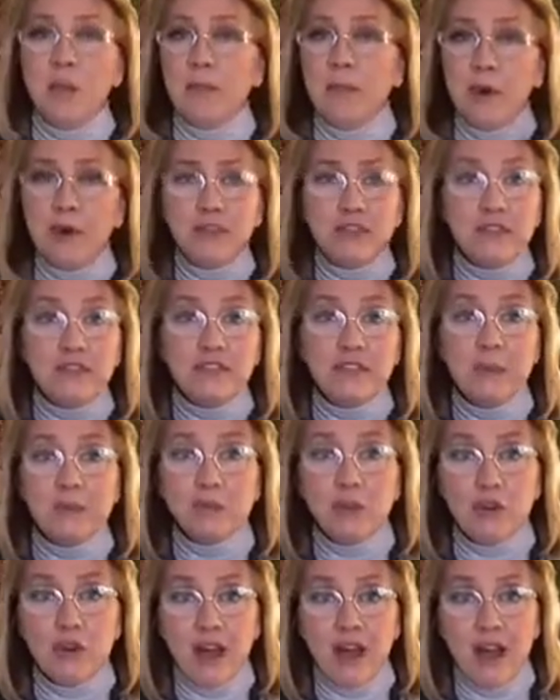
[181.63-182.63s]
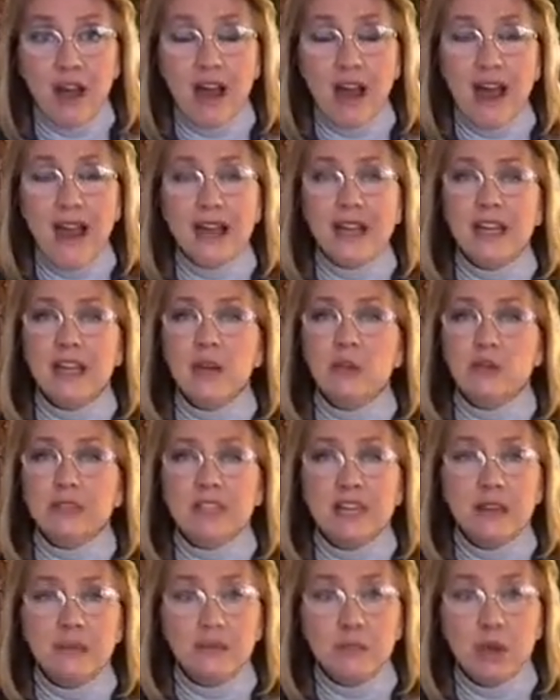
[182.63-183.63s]
Both of them cried and it was
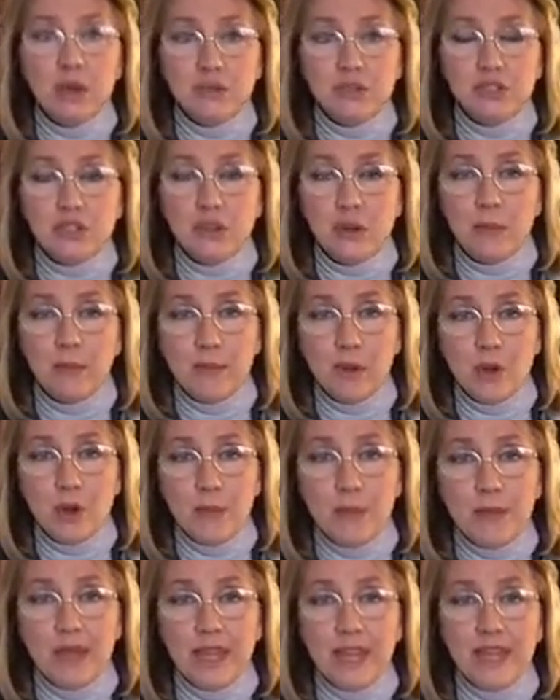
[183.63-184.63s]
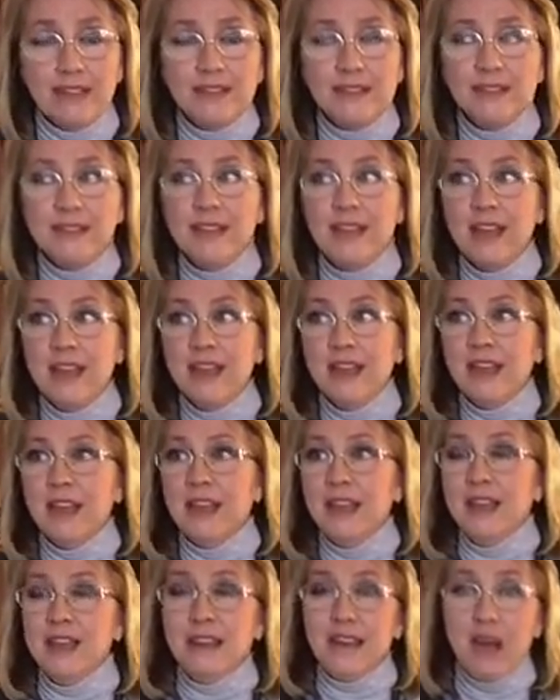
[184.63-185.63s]
an emotional moment.
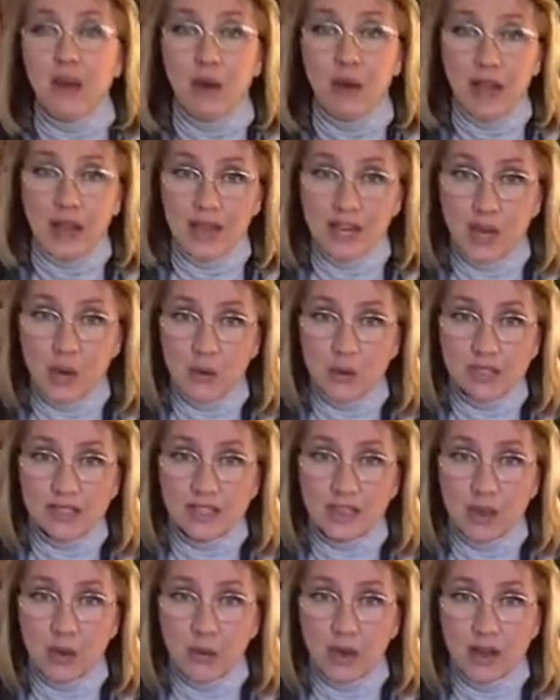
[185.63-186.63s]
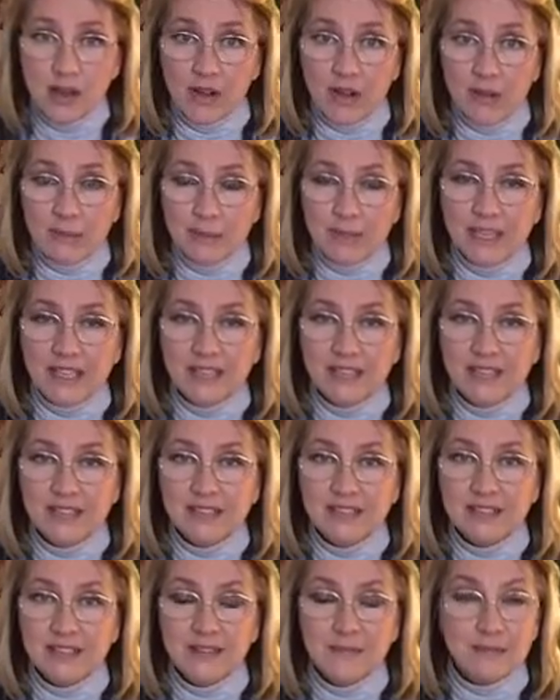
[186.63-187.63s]
Now I know what's going on
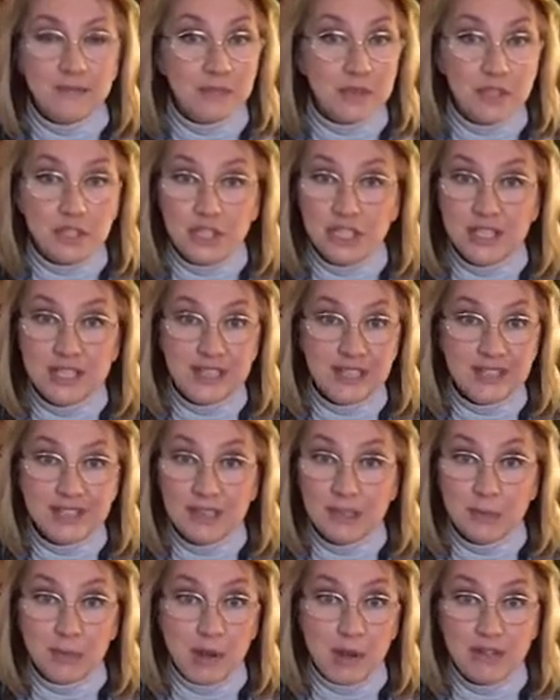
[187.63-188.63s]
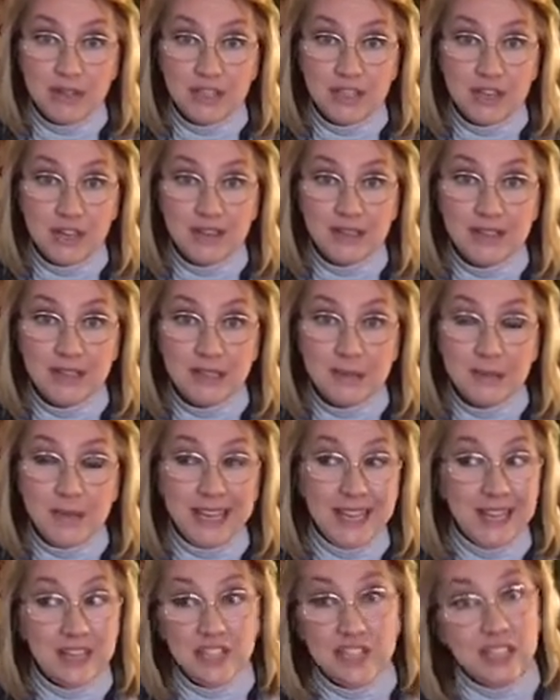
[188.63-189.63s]
because she doesn't apologize to
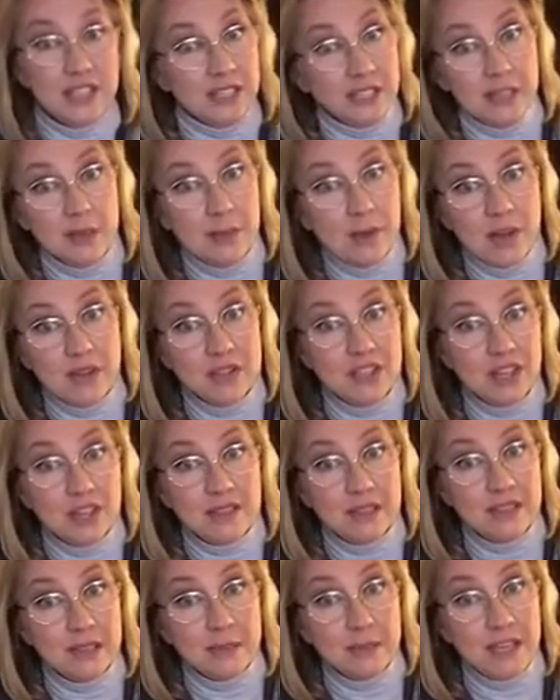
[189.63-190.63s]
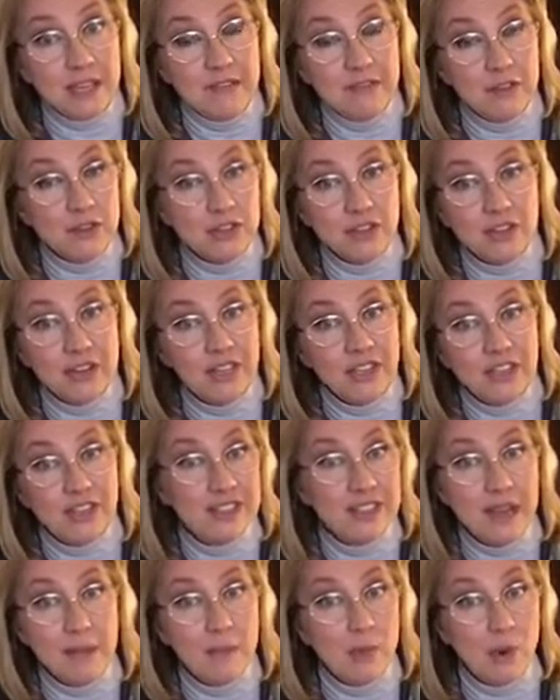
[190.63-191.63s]
me, and she didn't apologize to me for dirty
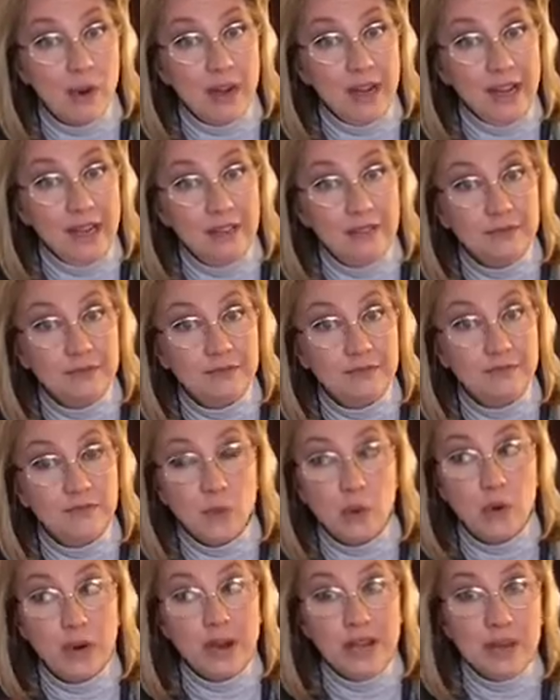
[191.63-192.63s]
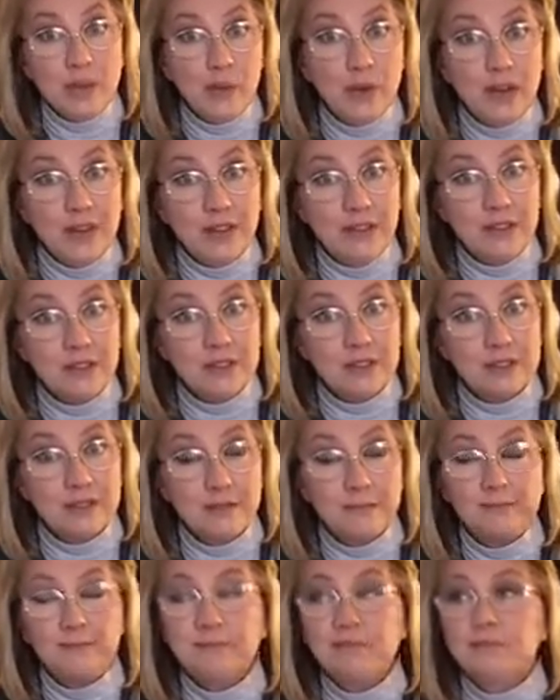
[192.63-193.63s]
looks that morning or anyone else.